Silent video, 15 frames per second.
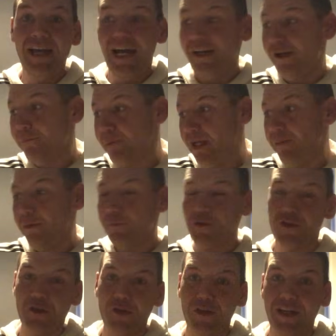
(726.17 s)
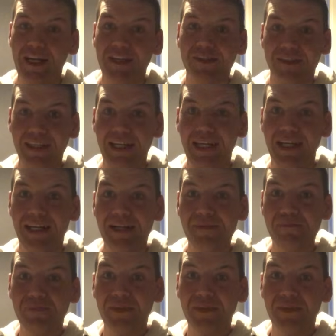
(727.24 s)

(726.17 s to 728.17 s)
and her payment was due the next day,